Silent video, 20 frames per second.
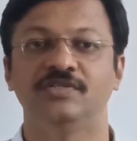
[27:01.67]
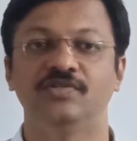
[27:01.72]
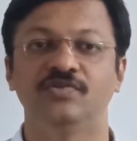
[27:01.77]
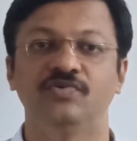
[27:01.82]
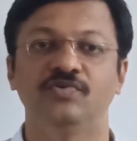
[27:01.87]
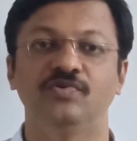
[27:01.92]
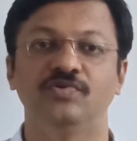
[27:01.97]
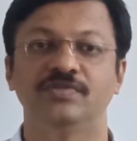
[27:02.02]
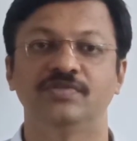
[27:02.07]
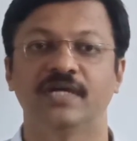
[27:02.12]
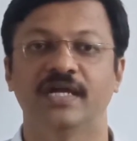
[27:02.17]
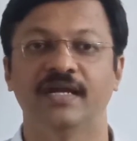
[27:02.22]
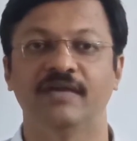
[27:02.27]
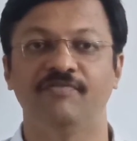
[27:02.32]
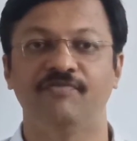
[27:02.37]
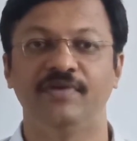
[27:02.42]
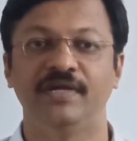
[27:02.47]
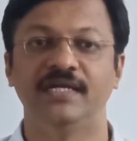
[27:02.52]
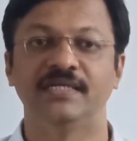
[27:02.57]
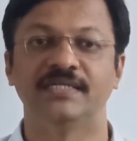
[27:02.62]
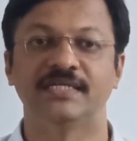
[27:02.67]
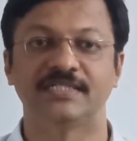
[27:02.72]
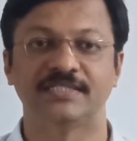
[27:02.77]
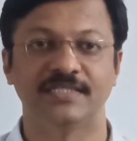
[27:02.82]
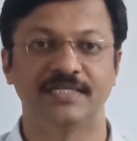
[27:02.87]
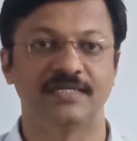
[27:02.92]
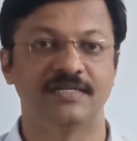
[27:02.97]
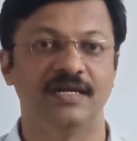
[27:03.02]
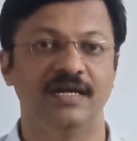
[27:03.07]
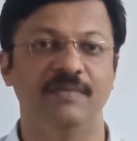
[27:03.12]
u's and v's,
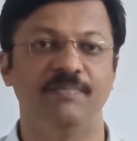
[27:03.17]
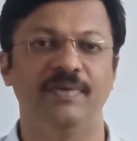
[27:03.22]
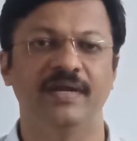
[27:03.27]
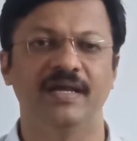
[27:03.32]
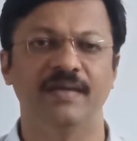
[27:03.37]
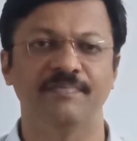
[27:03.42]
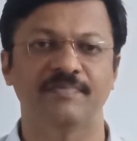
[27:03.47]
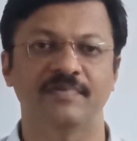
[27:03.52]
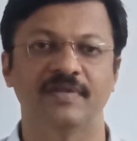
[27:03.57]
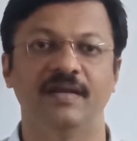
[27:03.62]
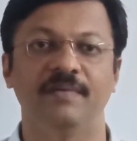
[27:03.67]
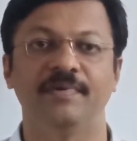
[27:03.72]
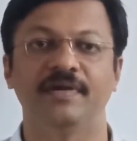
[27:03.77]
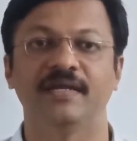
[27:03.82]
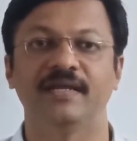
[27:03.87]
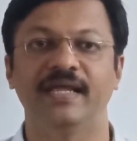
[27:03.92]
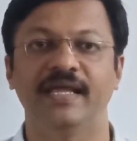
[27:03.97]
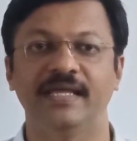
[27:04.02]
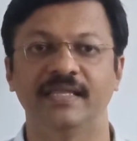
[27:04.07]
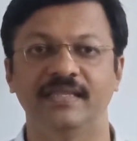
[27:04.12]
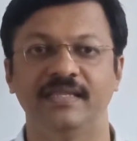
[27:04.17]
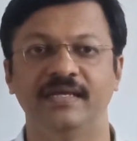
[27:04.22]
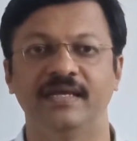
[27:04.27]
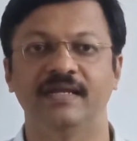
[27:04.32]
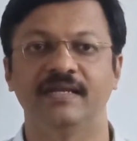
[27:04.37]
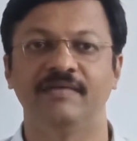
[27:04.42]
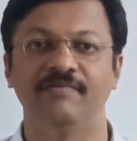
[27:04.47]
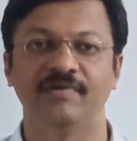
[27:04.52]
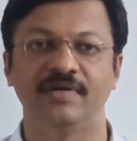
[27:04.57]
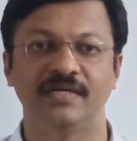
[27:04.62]
etc., it becomes a little bit lengthy
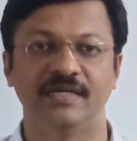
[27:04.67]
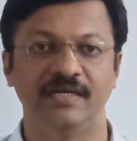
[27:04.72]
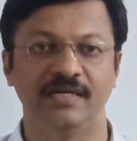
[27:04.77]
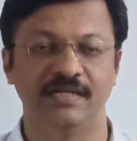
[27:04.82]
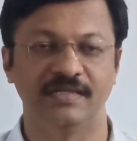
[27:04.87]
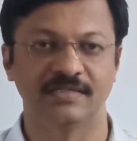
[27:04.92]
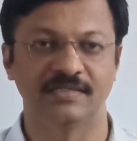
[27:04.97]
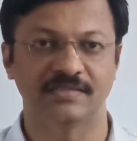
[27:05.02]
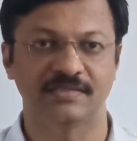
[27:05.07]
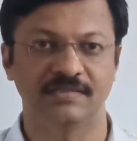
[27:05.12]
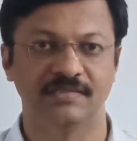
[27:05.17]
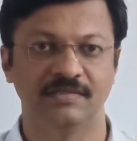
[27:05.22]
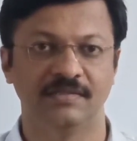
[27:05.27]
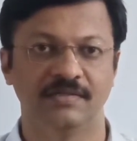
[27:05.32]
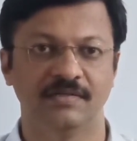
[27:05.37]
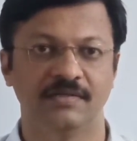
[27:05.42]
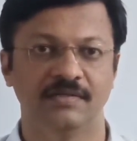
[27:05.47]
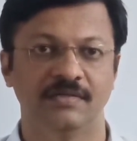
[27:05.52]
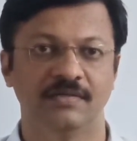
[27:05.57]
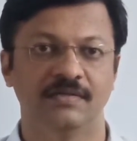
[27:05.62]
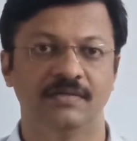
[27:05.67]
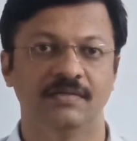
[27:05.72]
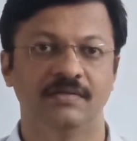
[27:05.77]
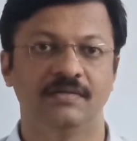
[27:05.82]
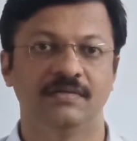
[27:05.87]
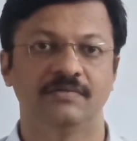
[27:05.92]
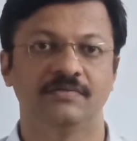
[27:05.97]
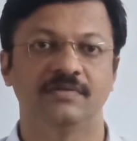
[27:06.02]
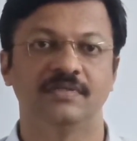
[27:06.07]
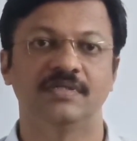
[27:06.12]
and even tedious.
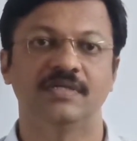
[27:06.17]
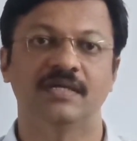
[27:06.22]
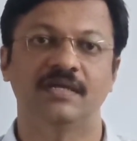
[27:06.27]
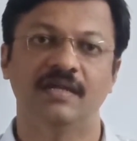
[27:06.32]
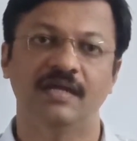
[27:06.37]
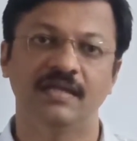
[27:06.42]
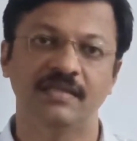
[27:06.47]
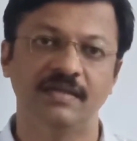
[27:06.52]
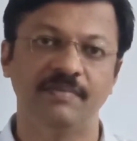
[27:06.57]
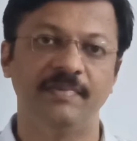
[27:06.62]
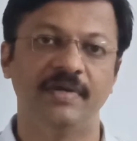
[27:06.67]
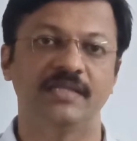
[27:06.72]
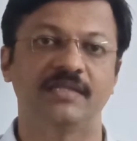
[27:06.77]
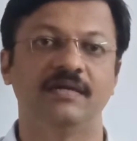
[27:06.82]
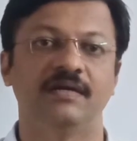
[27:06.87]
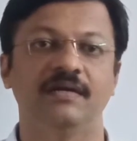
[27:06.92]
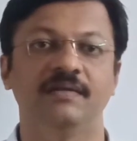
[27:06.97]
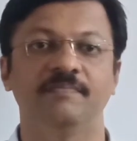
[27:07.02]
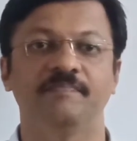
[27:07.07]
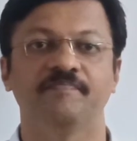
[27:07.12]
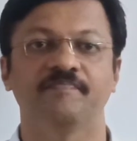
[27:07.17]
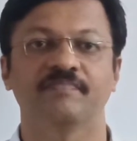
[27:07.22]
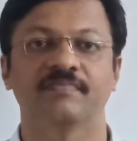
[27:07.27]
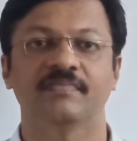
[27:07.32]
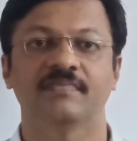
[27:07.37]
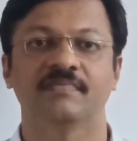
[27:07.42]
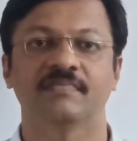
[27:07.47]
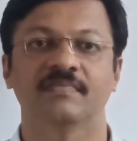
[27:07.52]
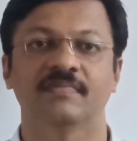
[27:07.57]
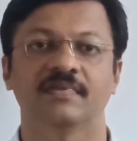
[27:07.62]
So there is another method.
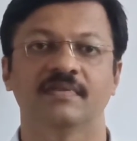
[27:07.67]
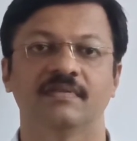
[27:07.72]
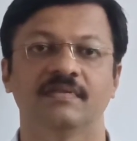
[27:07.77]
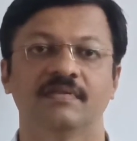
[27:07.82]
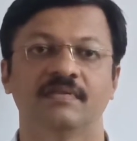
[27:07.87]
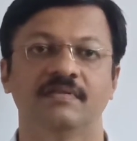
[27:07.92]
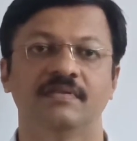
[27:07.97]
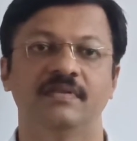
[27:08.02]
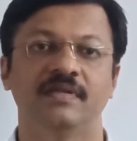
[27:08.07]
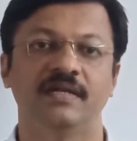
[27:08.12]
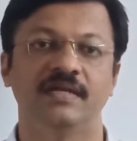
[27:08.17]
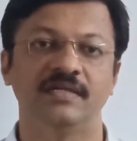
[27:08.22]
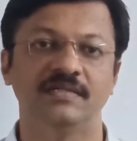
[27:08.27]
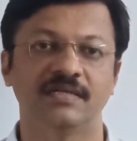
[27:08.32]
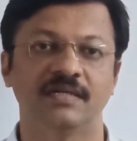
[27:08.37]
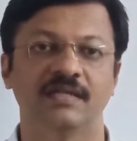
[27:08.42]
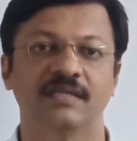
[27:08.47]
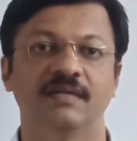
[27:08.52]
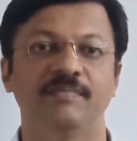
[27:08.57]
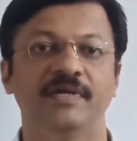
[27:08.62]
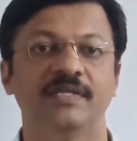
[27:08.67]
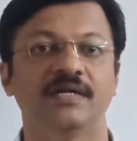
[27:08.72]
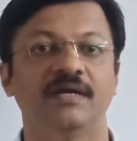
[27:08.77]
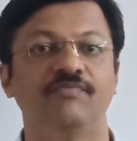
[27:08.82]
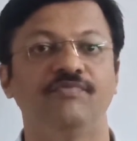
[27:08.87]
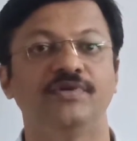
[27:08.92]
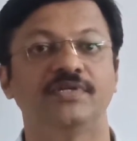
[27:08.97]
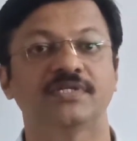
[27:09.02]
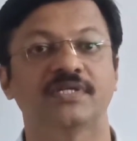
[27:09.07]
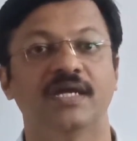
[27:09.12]
There is another
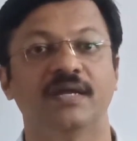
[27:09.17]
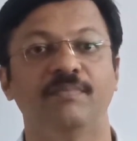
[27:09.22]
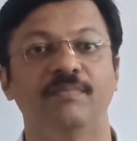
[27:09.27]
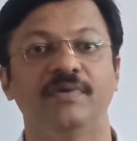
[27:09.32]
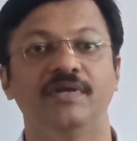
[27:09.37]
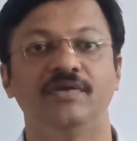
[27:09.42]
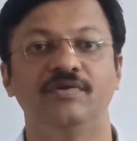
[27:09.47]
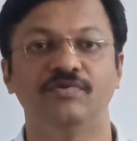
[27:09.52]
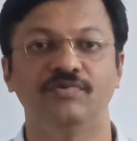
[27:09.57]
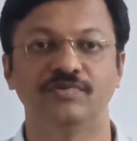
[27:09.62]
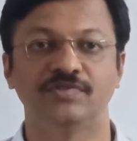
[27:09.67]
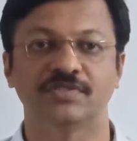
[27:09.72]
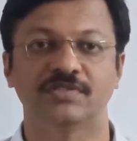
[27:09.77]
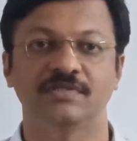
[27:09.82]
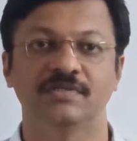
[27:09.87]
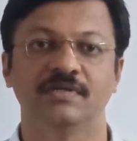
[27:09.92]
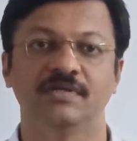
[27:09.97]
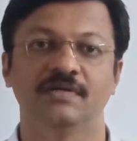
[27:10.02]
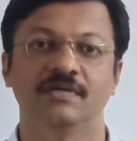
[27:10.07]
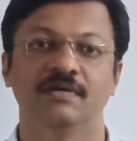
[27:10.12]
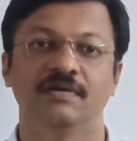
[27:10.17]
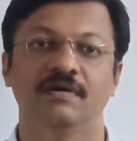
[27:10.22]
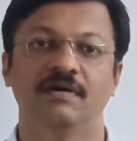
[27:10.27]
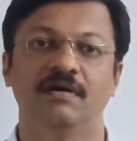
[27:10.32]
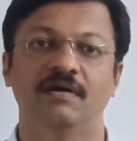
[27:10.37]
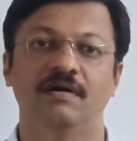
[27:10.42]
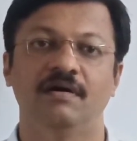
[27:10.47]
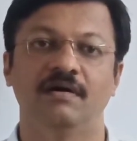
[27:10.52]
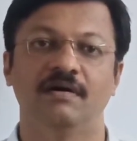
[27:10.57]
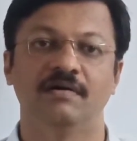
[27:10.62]
method which can be used
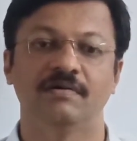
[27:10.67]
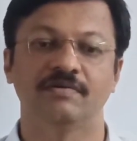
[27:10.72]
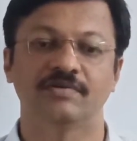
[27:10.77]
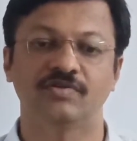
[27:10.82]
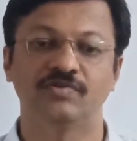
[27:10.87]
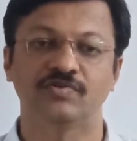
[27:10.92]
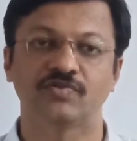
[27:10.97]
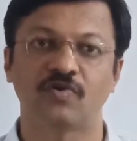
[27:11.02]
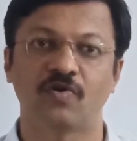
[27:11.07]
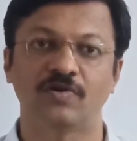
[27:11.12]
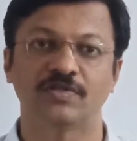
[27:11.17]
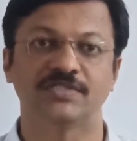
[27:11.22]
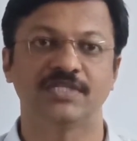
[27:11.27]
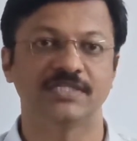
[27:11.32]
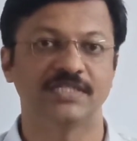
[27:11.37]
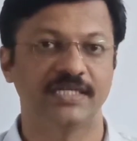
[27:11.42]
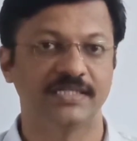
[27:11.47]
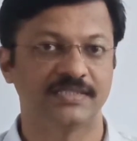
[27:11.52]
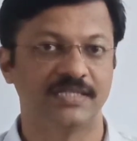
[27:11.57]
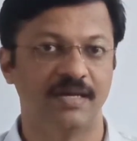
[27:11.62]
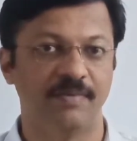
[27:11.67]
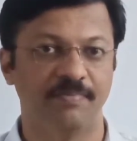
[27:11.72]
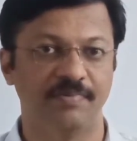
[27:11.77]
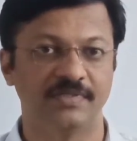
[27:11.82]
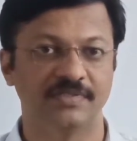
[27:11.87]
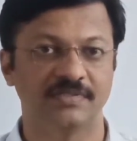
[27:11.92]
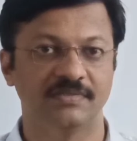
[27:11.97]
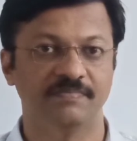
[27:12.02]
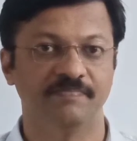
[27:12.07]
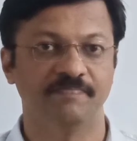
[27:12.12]
to solve such
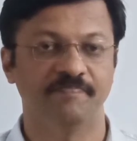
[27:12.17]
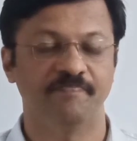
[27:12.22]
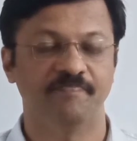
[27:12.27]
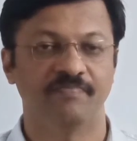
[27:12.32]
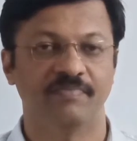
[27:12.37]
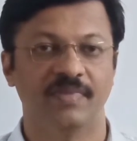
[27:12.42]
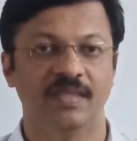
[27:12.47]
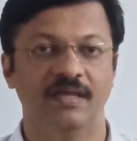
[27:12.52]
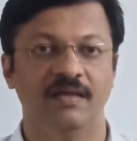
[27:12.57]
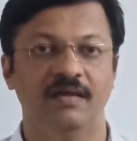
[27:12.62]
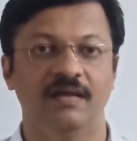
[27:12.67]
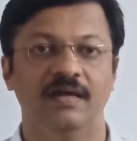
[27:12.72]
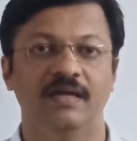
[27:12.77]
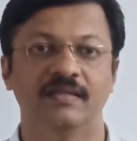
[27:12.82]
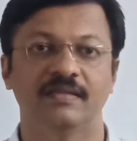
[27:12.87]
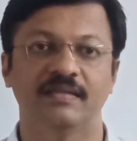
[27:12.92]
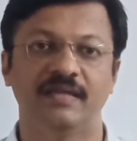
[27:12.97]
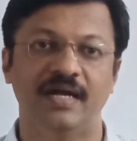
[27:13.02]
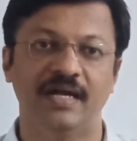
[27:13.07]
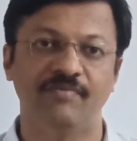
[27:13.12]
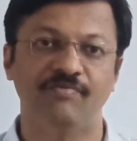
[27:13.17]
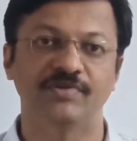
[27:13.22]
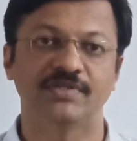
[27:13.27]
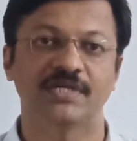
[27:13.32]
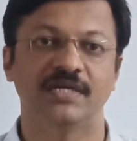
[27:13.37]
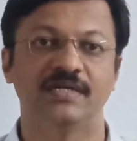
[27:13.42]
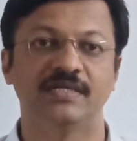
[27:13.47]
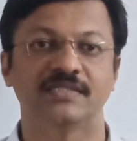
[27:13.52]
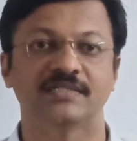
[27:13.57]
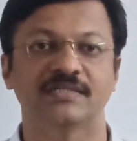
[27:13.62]
examples, and that we
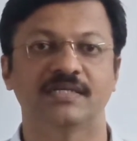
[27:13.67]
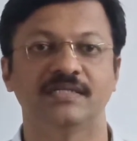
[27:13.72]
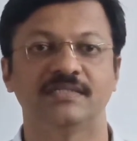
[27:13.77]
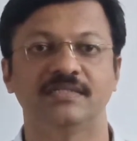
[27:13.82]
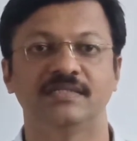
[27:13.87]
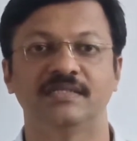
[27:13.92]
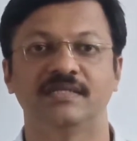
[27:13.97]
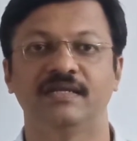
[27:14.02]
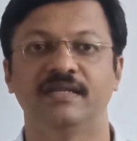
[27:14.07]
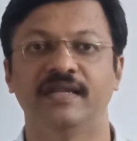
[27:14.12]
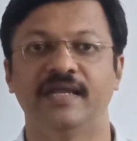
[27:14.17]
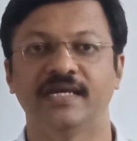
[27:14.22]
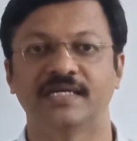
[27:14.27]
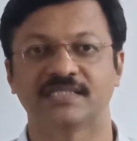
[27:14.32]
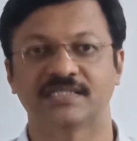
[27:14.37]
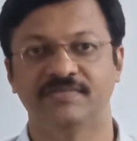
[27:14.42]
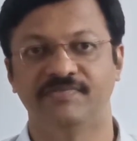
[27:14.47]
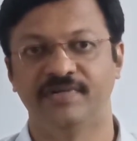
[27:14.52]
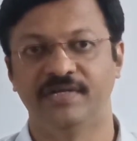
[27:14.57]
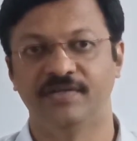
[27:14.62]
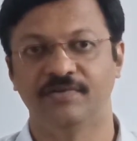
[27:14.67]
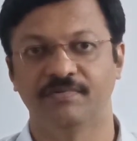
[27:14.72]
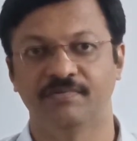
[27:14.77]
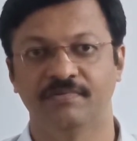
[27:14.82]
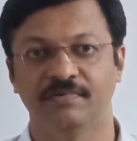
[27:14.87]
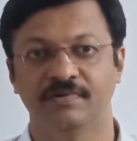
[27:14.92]
shall discuss in the next video.